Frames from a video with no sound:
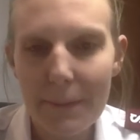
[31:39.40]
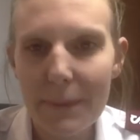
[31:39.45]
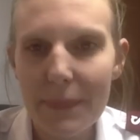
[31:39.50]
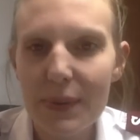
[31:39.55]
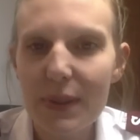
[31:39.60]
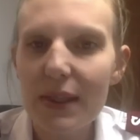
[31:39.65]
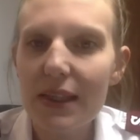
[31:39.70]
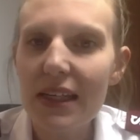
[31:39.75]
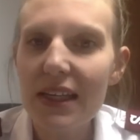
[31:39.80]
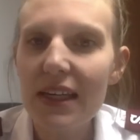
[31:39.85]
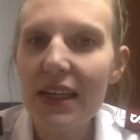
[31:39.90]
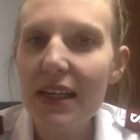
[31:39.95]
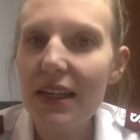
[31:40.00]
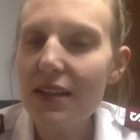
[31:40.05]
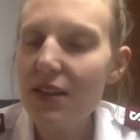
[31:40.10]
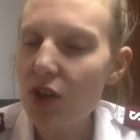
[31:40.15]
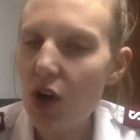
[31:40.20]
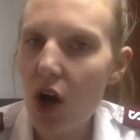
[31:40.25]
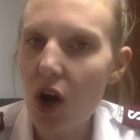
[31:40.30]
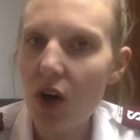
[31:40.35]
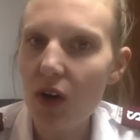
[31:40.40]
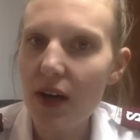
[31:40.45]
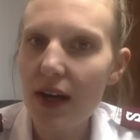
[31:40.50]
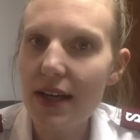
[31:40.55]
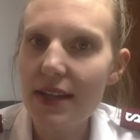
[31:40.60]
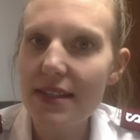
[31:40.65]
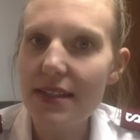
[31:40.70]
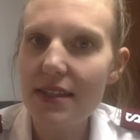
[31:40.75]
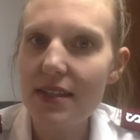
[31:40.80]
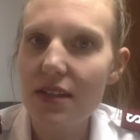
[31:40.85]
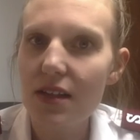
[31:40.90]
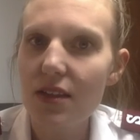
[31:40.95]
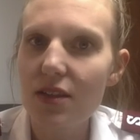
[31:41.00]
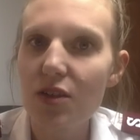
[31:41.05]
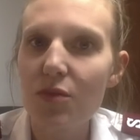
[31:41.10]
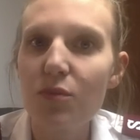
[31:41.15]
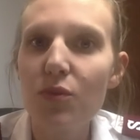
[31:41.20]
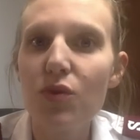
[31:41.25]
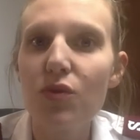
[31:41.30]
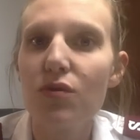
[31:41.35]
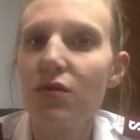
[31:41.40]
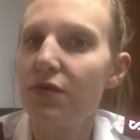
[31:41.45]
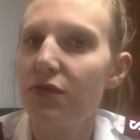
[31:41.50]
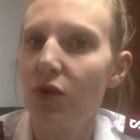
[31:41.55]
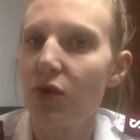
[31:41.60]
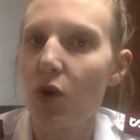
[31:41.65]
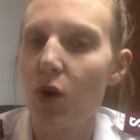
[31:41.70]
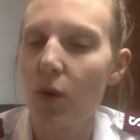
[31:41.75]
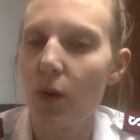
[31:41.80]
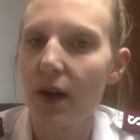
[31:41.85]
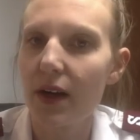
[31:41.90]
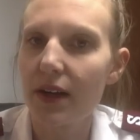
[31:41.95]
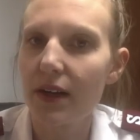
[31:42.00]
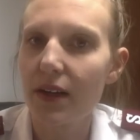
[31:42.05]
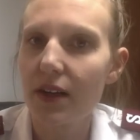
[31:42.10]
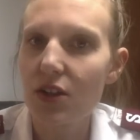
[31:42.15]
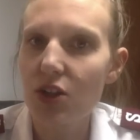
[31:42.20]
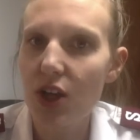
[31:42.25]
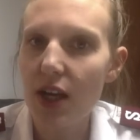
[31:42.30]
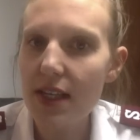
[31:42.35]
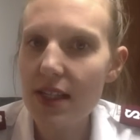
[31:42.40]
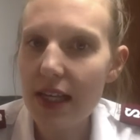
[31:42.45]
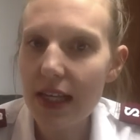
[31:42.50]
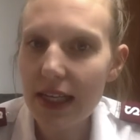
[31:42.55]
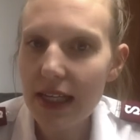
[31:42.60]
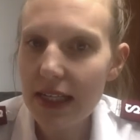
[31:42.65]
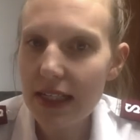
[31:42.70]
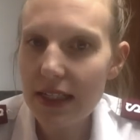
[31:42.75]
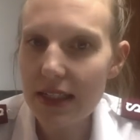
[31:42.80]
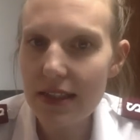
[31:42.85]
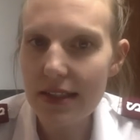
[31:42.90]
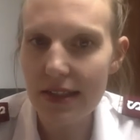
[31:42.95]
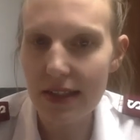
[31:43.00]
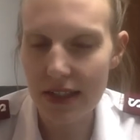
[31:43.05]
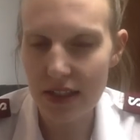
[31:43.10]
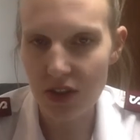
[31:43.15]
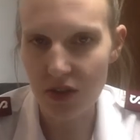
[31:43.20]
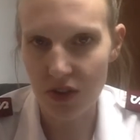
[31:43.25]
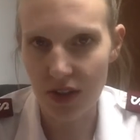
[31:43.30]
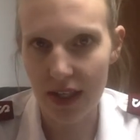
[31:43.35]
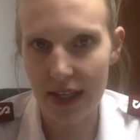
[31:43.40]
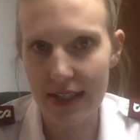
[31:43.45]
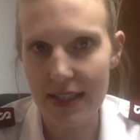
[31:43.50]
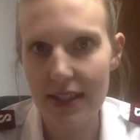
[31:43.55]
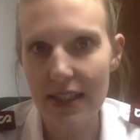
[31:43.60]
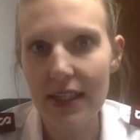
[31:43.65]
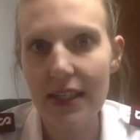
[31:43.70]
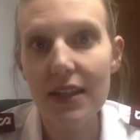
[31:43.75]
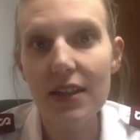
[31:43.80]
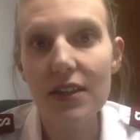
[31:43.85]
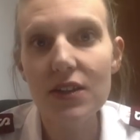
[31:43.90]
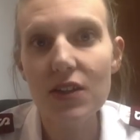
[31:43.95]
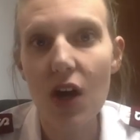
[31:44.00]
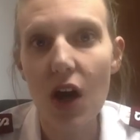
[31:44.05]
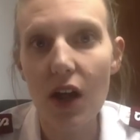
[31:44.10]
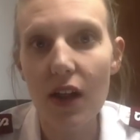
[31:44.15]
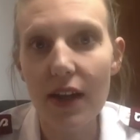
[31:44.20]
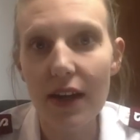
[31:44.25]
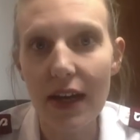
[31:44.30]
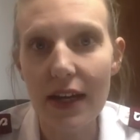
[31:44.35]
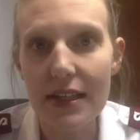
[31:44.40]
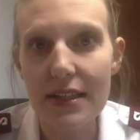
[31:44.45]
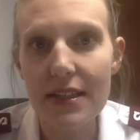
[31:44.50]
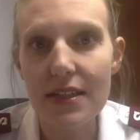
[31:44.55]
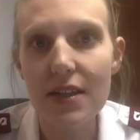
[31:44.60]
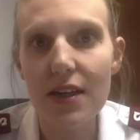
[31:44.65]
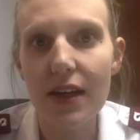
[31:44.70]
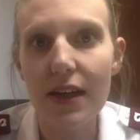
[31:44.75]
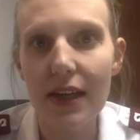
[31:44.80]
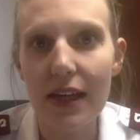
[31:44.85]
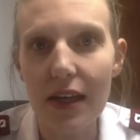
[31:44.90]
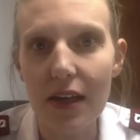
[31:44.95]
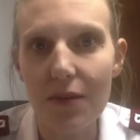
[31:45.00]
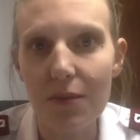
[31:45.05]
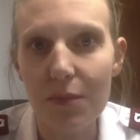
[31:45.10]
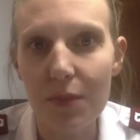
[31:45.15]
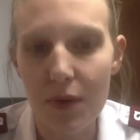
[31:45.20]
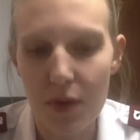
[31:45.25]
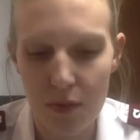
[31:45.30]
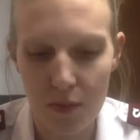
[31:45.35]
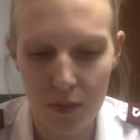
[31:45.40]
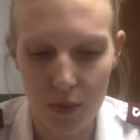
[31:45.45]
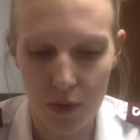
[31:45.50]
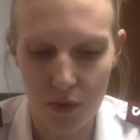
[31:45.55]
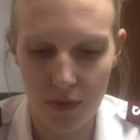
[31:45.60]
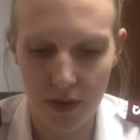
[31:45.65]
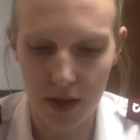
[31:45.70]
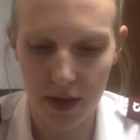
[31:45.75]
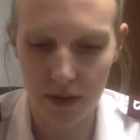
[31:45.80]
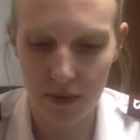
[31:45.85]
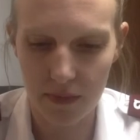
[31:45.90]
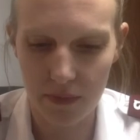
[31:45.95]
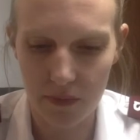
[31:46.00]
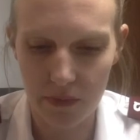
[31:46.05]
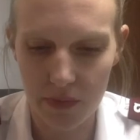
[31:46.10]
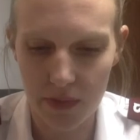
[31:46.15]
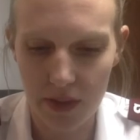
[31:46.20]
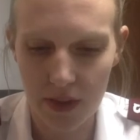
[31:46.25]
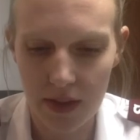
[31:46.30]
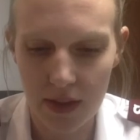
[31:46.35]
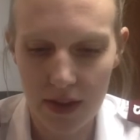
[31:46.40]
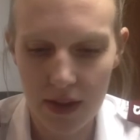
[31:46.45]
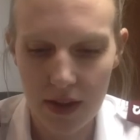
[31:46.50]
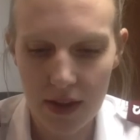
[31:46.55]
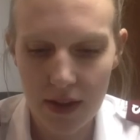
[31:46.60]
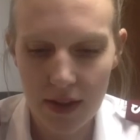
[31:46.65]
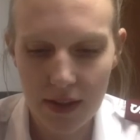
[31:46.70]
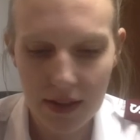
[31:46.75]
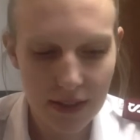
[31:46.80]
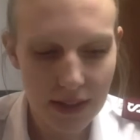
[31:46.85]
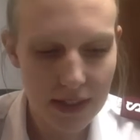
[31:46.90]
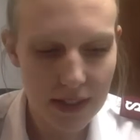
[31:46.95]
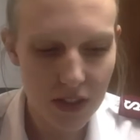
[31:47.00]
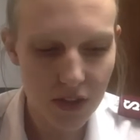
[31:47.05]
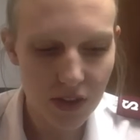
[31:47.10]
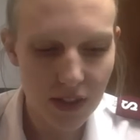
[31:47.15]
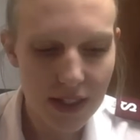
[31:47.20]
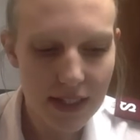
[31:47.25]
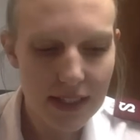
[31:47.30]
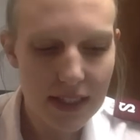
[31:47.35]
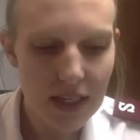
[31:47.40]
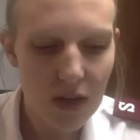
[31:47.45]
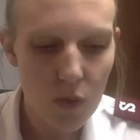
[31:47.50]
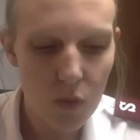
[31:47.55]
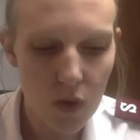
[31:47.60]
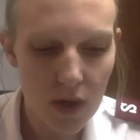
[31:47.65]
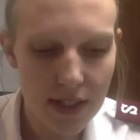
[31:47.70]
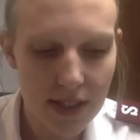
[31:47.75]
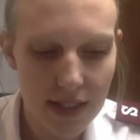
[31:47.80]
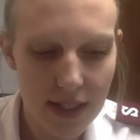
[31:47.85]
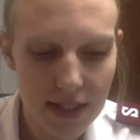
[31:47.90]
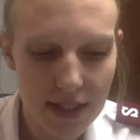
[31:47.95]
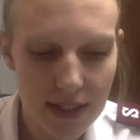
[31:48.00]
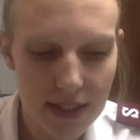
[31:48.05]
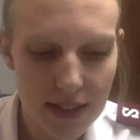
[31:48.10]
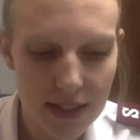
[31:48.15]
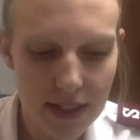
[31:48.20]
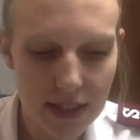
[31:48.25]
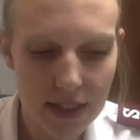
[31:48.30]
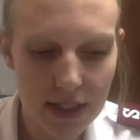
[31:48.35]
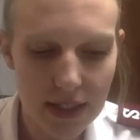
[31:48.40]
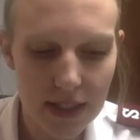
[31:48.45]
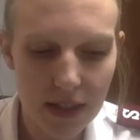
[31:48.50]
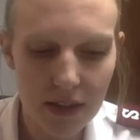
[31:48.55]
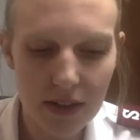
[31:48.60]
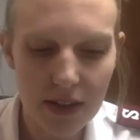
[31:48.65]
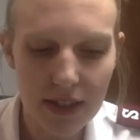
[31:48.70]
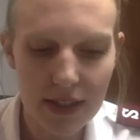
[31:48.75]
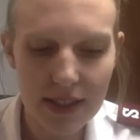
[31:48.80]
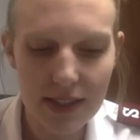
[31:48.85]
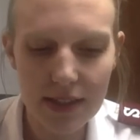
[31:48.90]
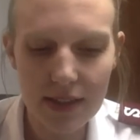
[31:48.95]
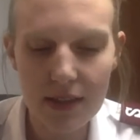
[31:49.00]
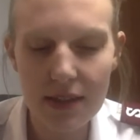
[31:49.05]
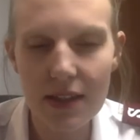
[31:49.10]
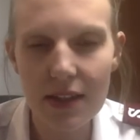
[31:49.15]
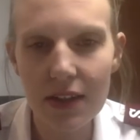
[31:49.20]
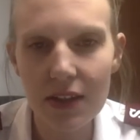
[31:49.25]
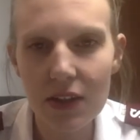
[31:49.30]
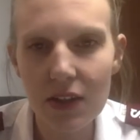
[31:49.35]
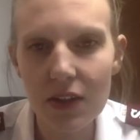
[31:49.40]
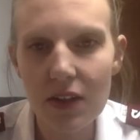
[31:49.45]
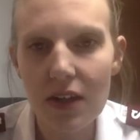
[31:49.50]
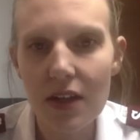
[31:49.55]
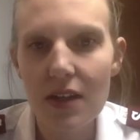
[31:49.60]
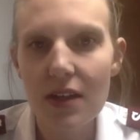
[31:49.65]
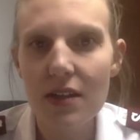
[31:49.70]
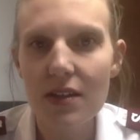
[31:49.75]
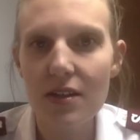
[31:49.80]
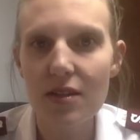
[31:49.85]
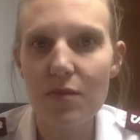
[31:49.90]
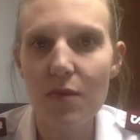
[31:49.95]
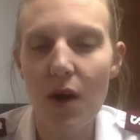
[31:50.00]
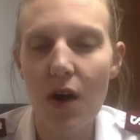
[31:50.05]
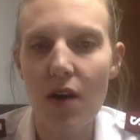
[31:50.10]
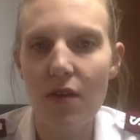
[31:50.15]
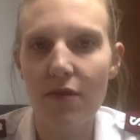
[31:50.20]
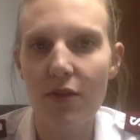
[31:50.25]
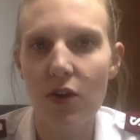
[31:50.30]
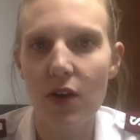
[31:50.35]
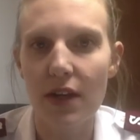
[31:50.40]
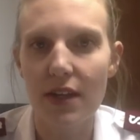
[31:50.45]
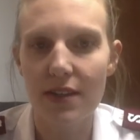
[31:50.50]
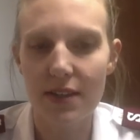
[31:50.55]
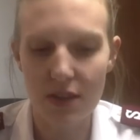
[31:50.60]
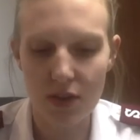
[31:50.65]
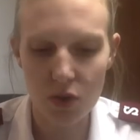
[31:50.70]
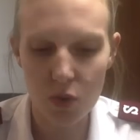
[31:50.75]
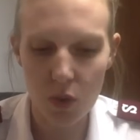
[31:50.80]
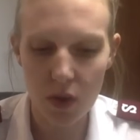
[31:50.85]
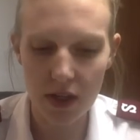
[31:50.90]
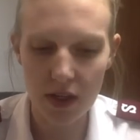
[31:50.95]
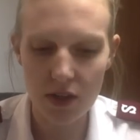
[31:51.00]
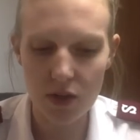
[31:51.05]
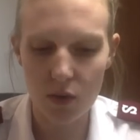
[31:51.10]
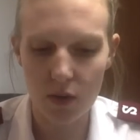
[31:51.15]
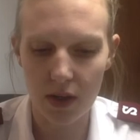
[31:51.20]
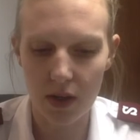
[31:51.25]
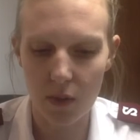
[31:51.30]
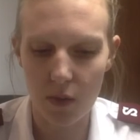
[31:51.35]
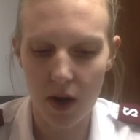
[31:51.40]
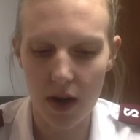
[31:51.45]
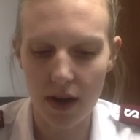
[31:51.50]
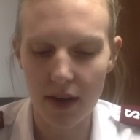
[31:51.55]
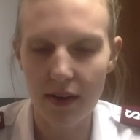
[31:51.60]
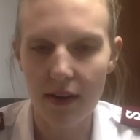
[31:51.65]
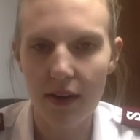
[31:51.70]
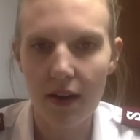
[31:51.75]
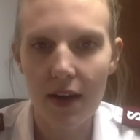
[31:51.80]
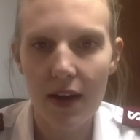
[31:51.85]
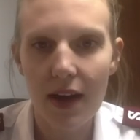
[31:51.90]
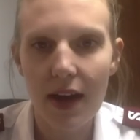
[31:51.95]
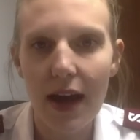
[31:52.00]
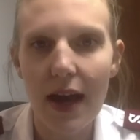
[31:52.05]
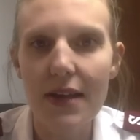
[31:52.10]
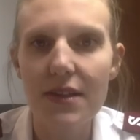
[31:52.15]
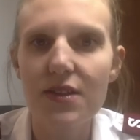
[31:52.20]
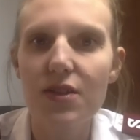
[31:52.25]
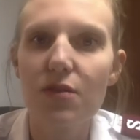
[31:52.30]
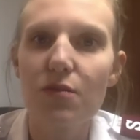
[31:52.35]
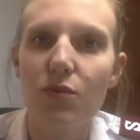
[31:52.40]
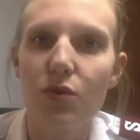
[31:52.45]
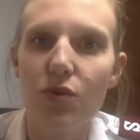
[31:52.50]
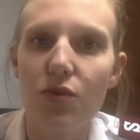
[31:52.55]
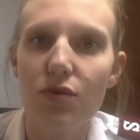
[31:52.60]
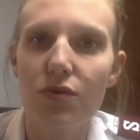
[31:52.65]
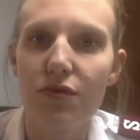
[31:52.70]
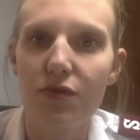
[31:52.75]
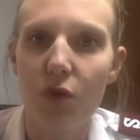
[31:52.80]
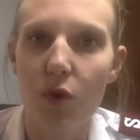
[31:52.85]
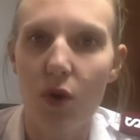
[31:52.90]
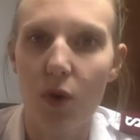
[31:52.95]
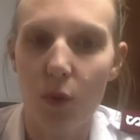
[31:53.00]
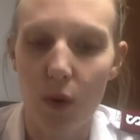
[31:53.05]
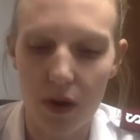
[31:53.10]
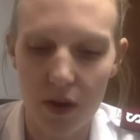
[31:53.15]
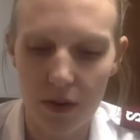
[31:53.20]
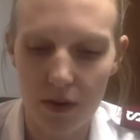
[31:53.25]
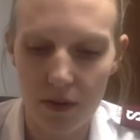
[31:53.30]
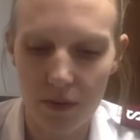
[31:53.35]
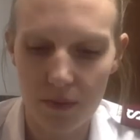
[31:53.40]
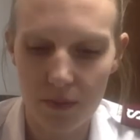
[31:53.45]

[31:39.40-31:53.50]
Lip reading: But he has called us to move forward, just like he did to the Israelites. He is calling us to keep moving. Like the Israelites, he wants us to hear his still small voice in 2021 and to move forward.